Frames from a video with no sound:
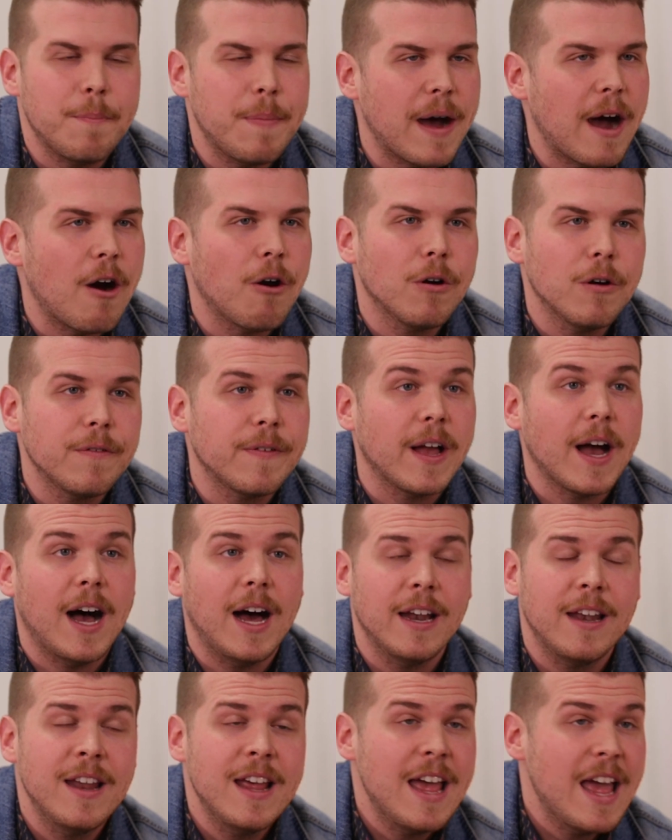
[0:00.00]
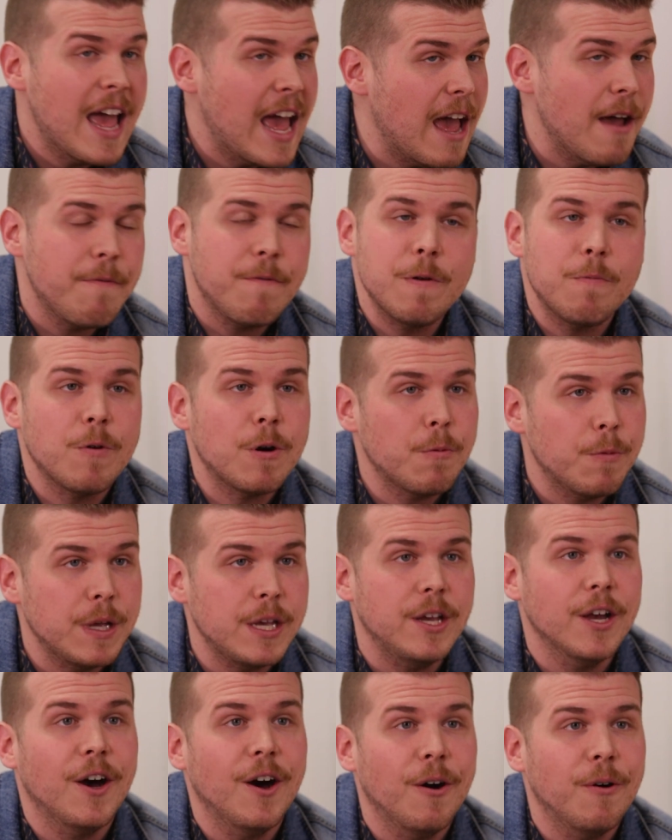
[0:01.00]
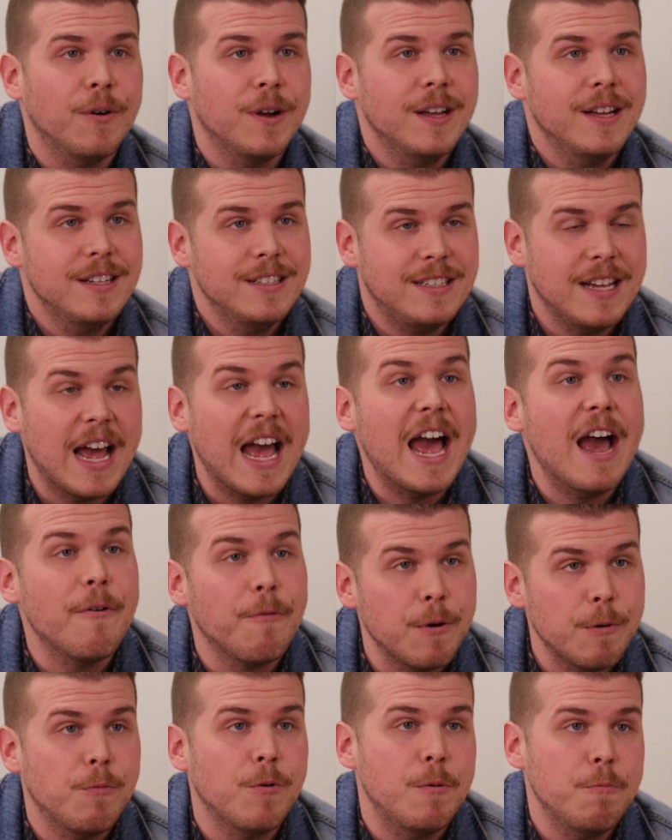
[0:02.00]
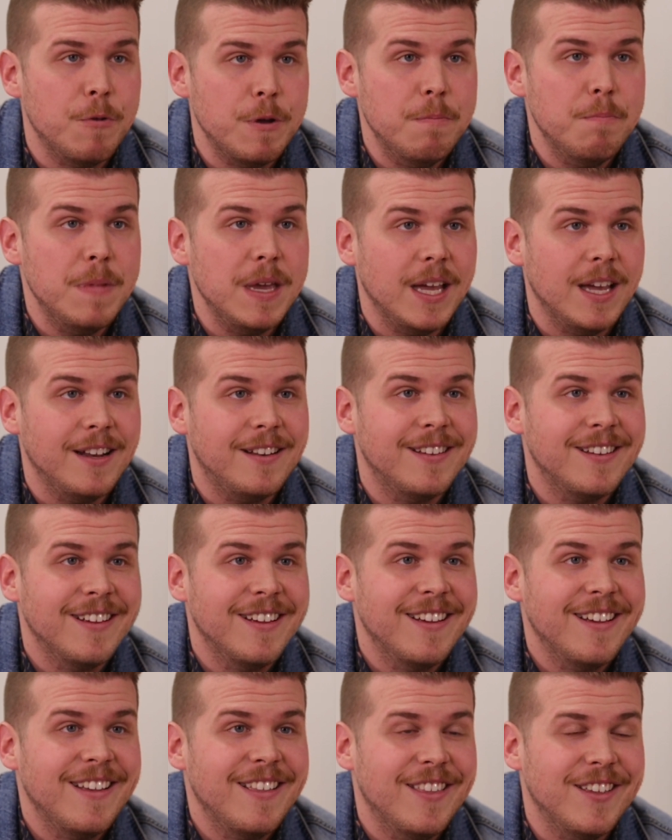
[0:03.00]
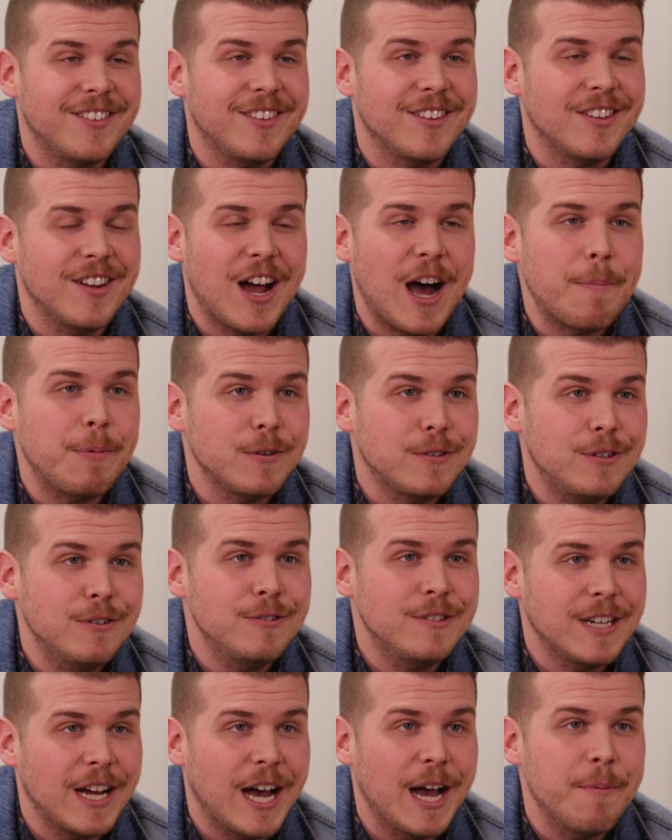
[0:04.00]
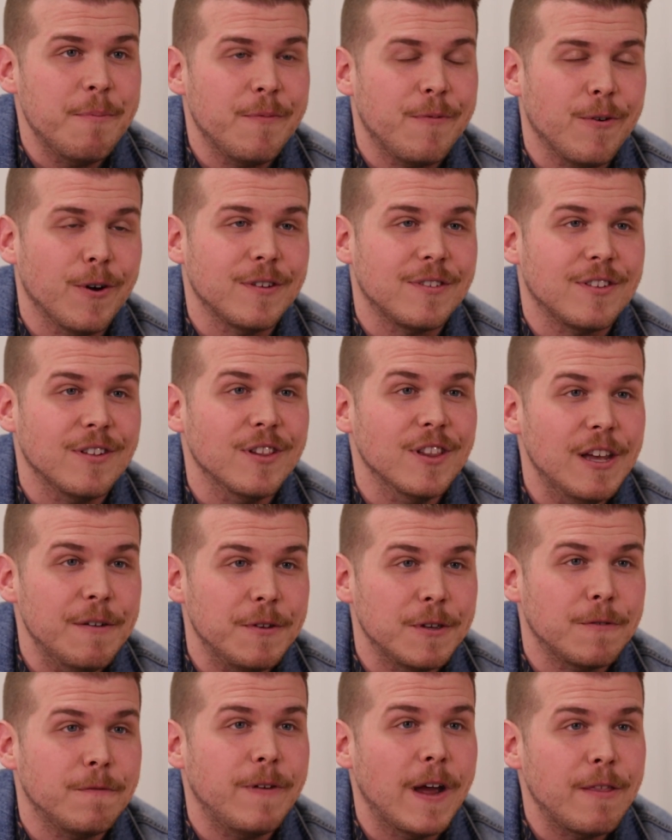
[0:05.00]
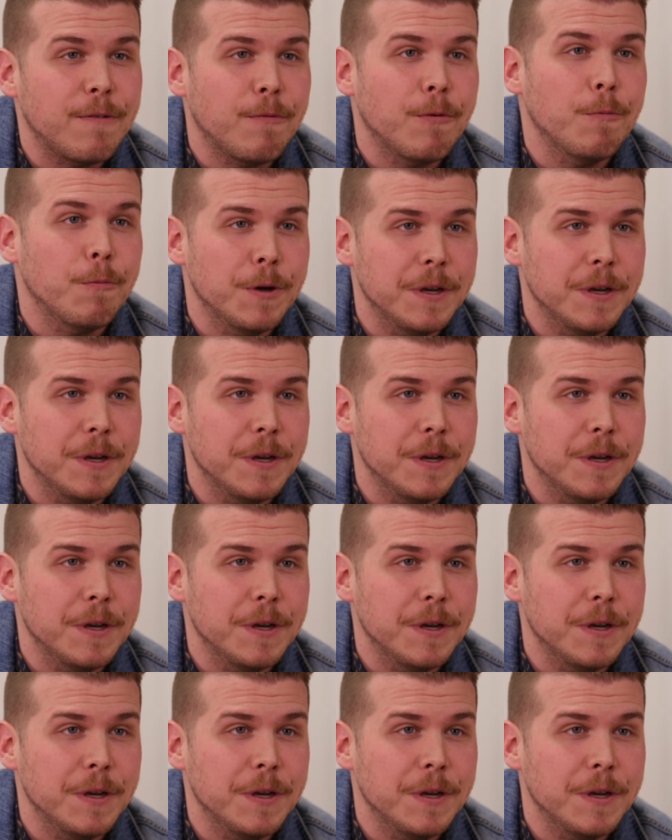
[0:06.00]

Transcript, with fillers: the power of God everywhere we go to everyone we meet. This is an opportune time for us to live as faithful